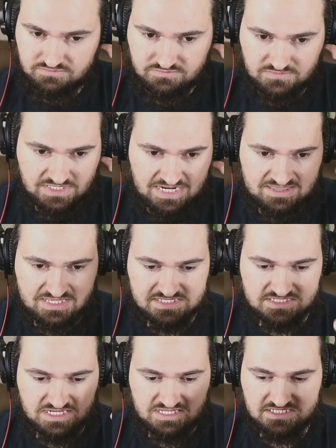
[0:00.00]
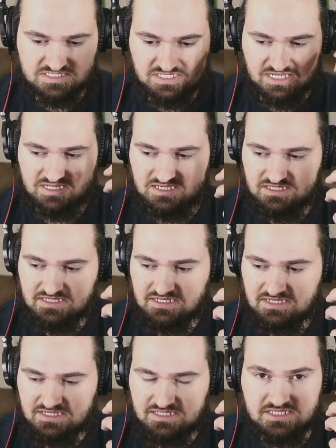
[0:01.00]
It's like this
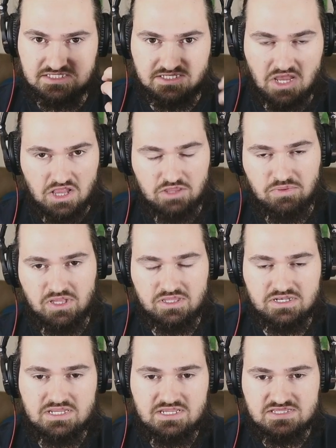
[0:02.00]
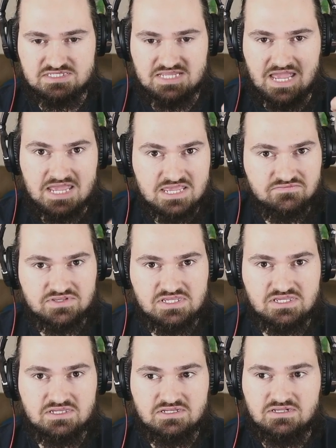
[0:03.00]
gullibility, this
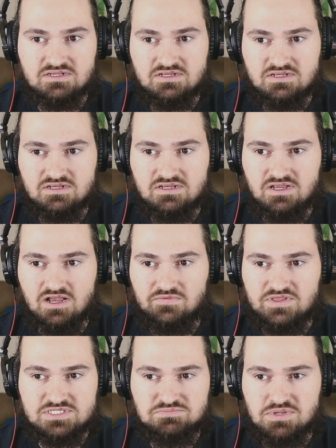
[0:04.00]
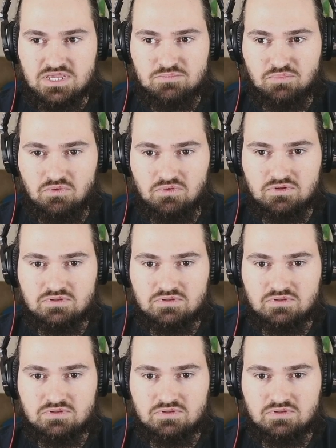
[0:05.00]
naivety of these people.